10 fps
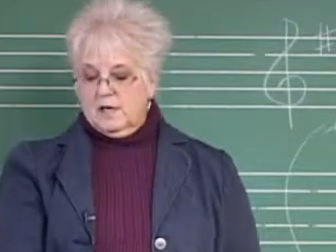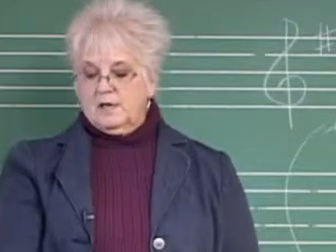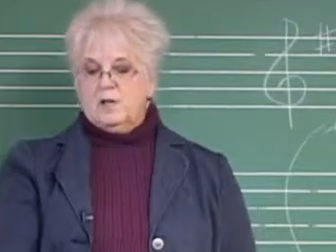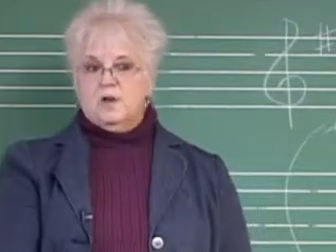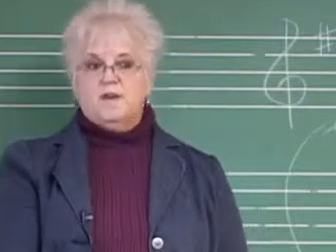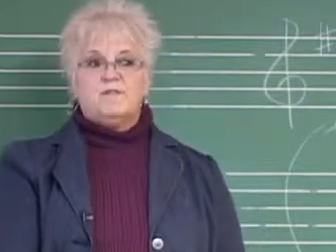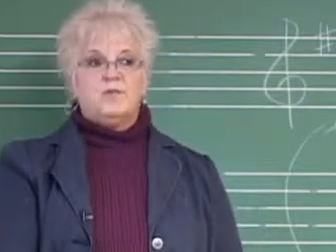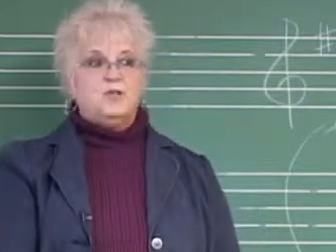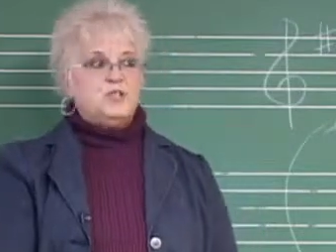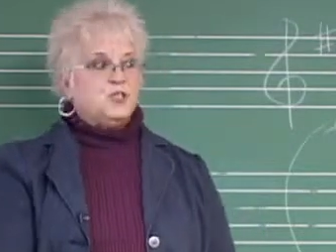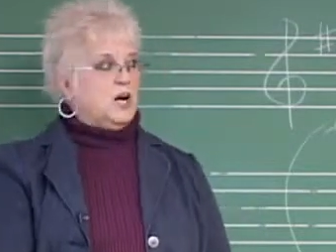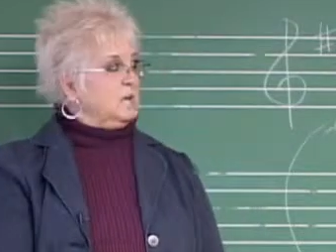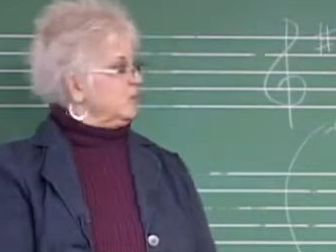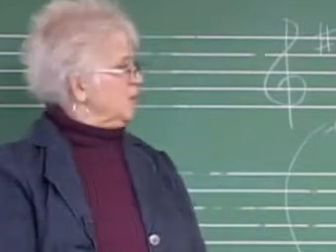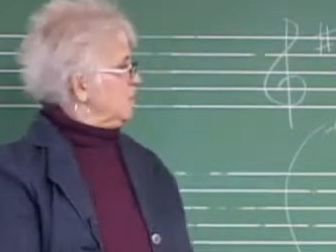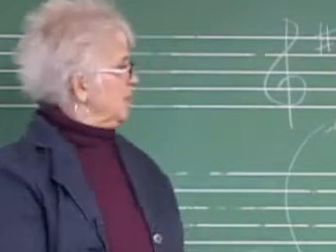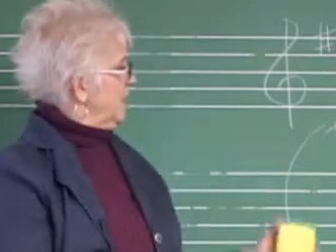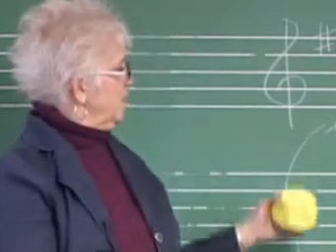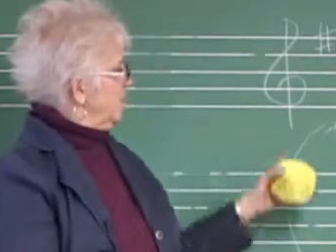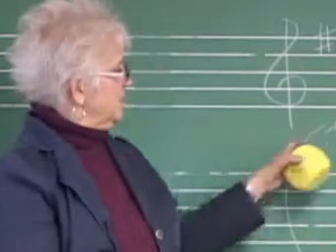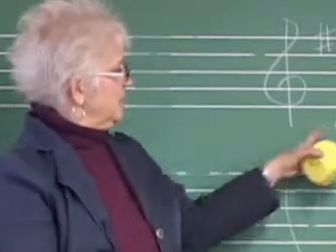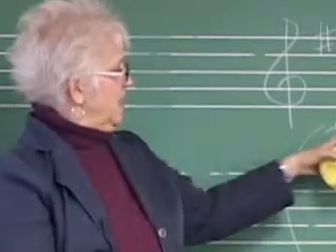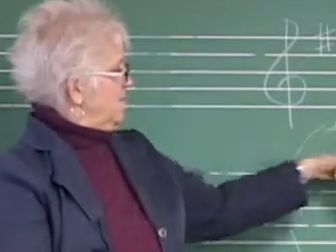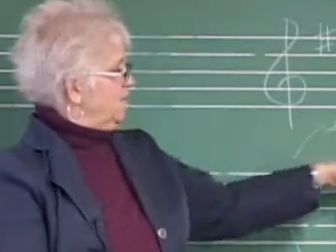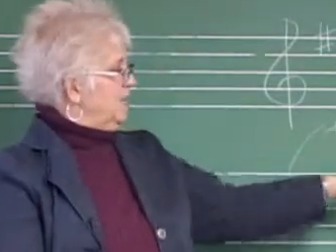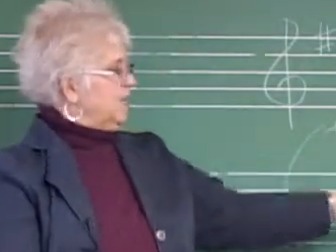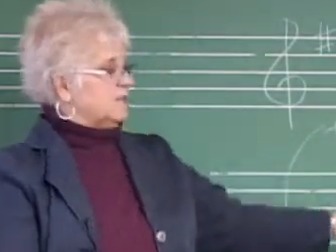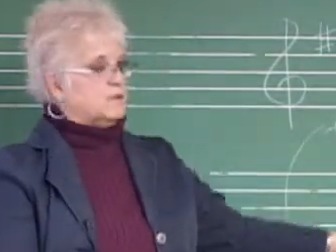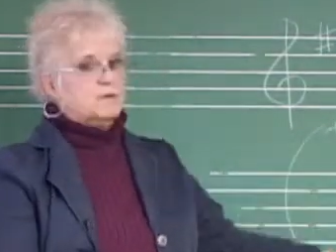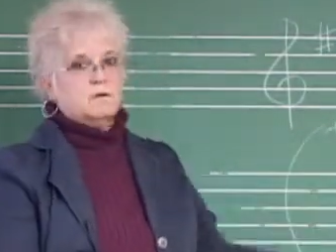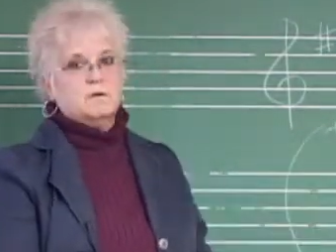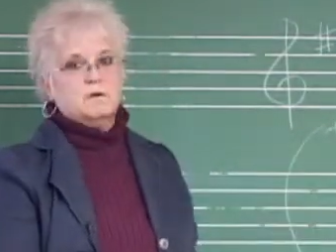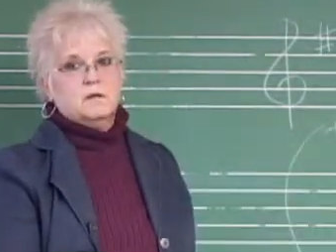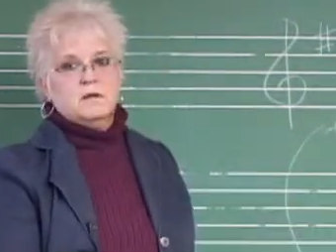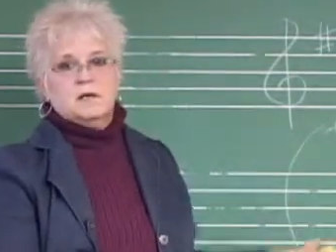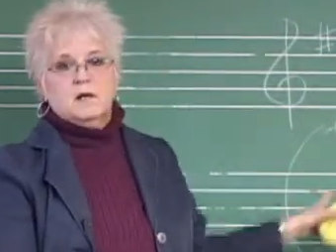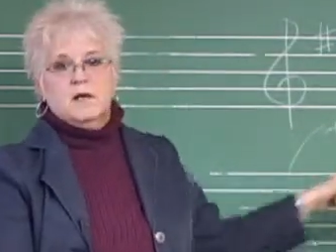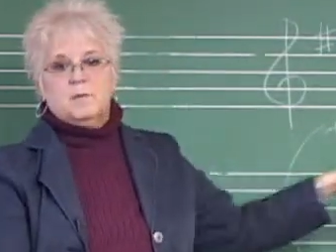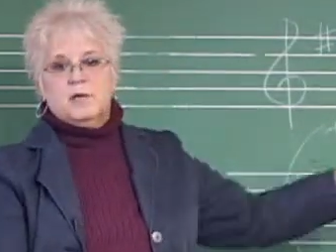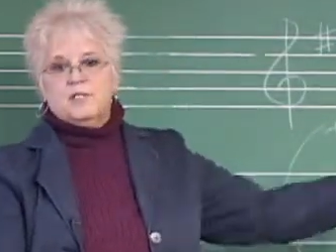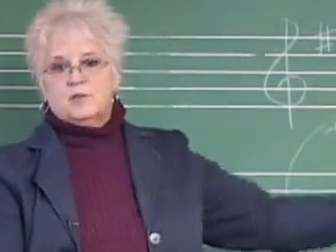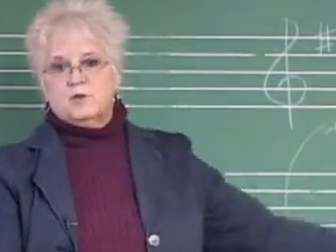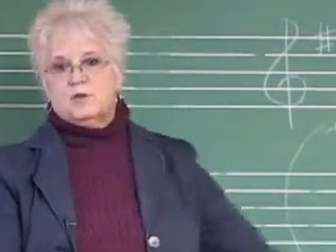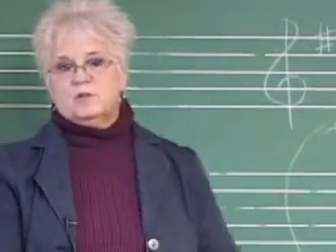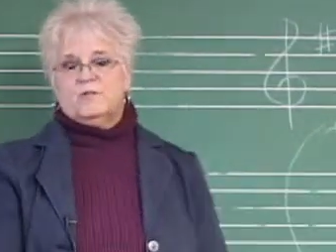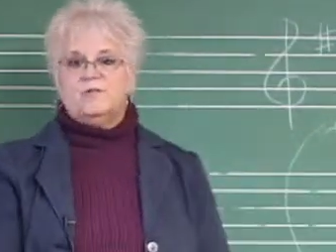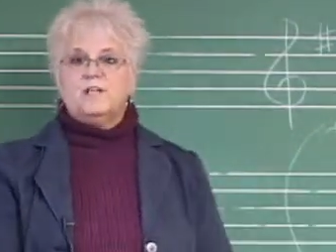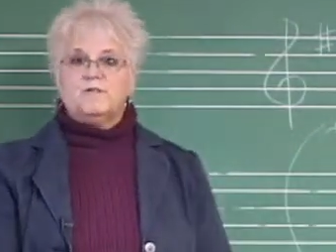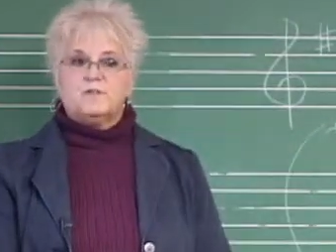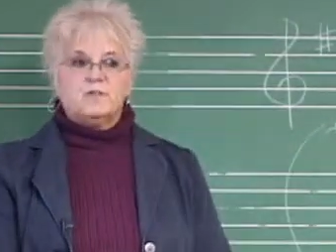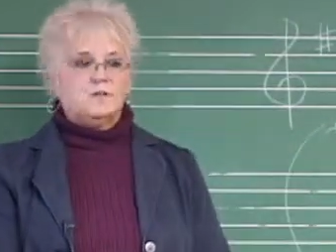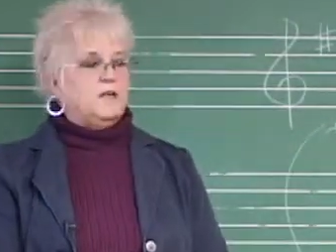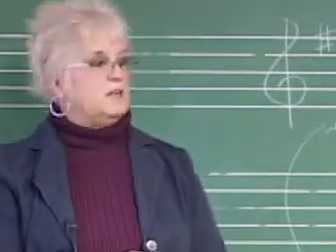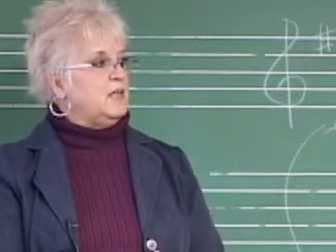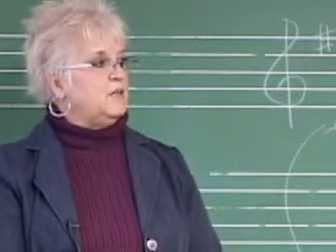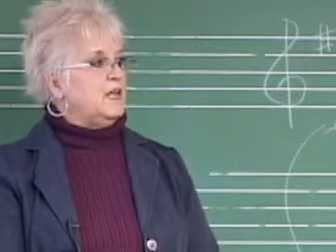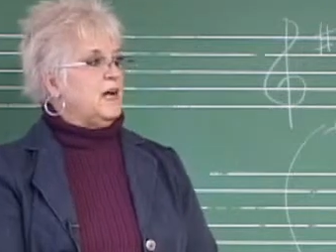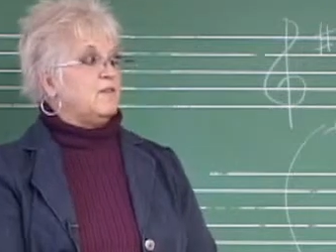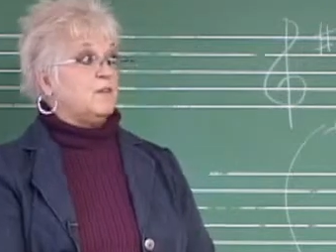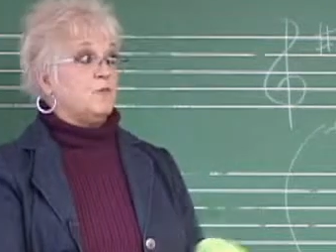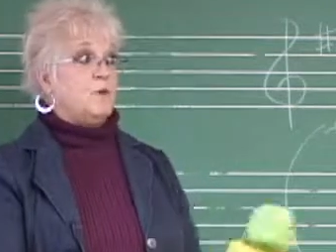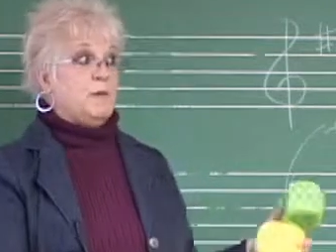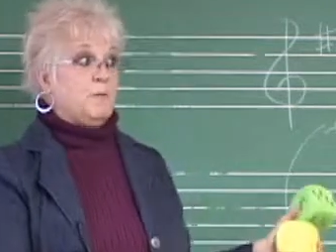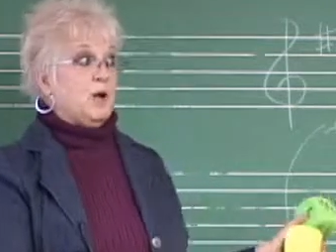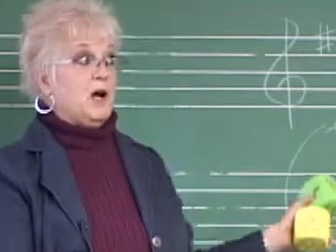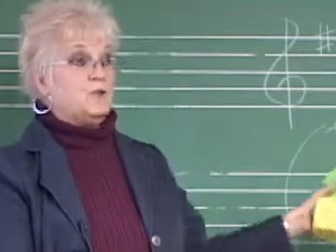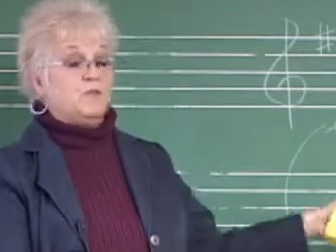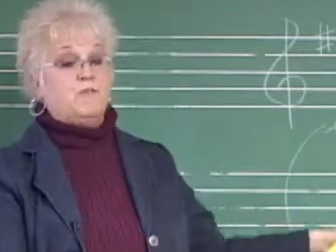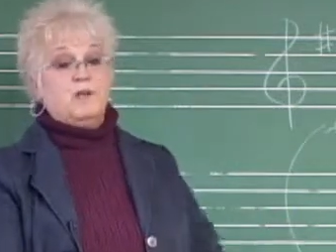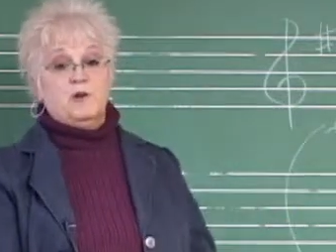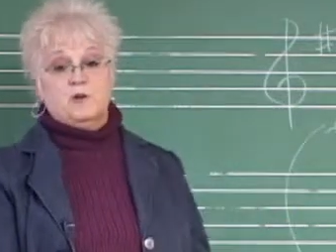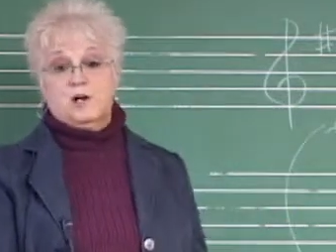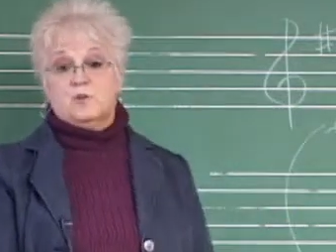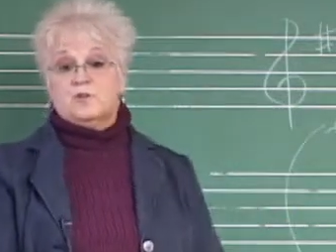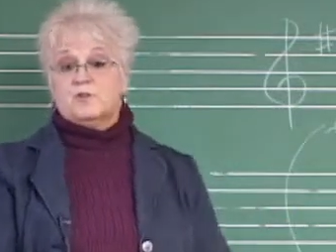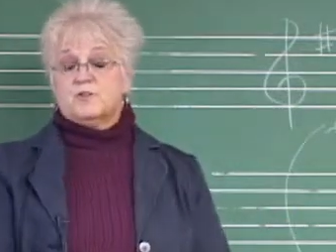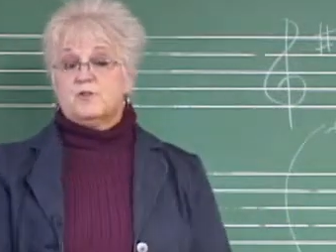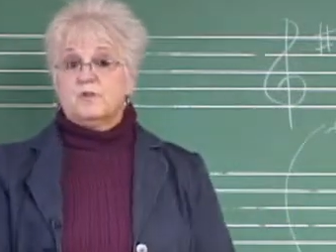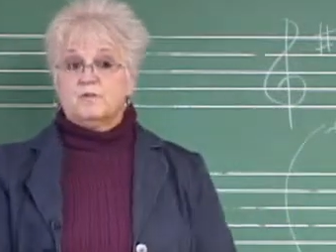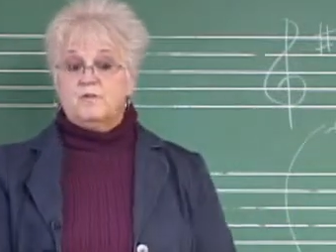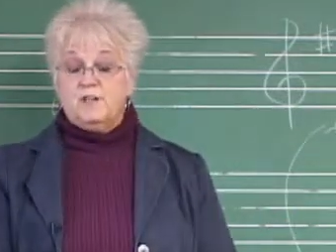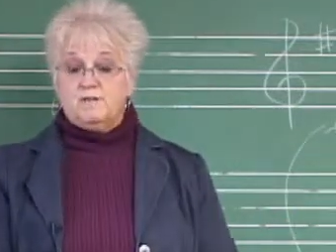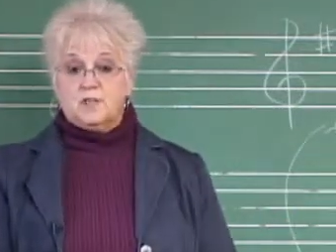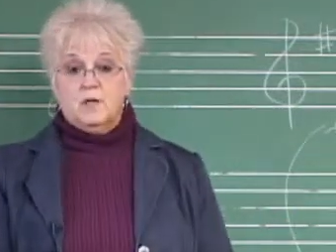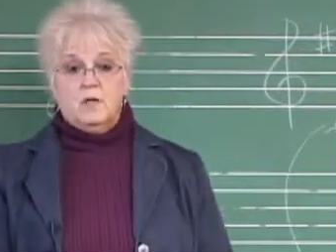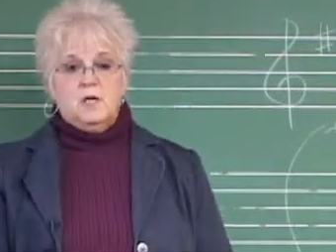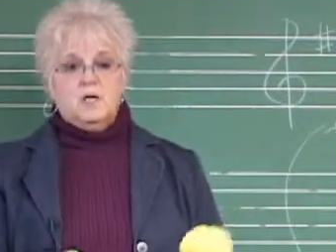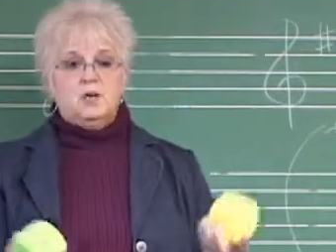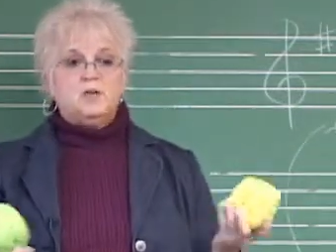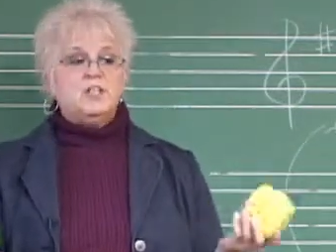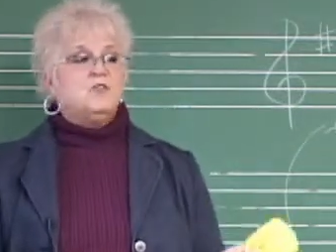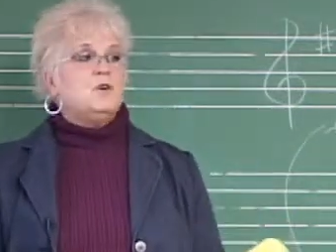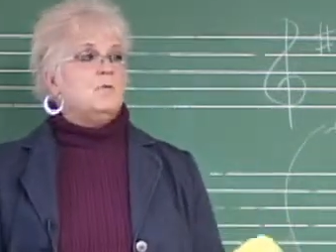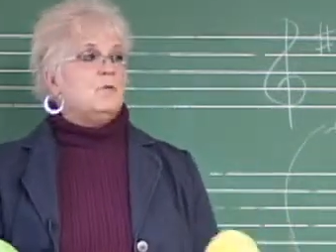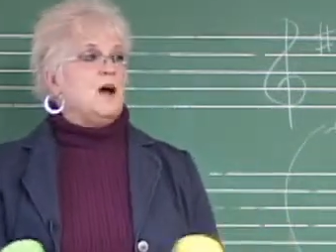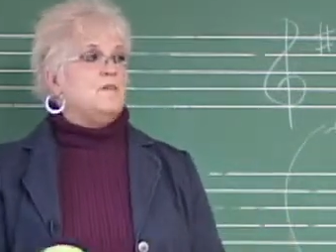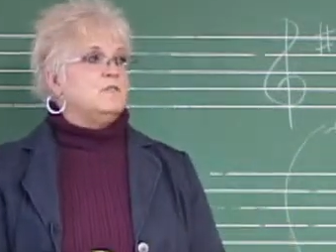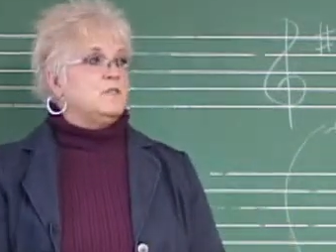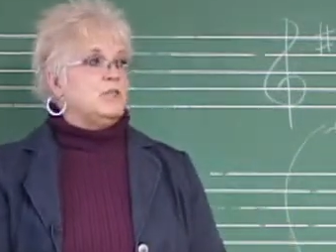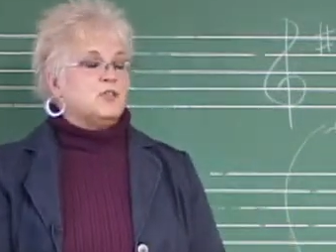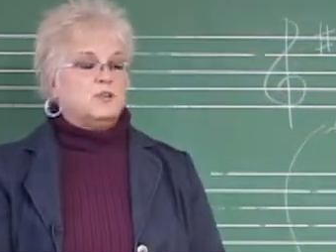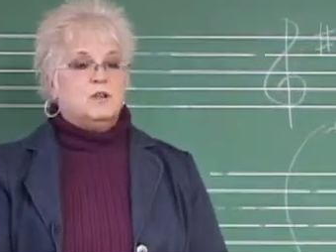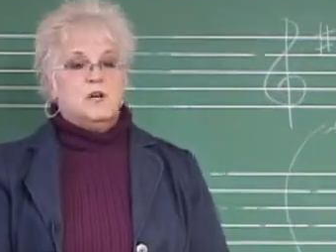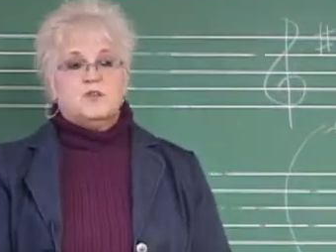then you have 3 sharps, and I go, okay, where does that fit? on my circle of fifths, and then they have to remember how to figure it out with the circle fifths. You can do improvisation.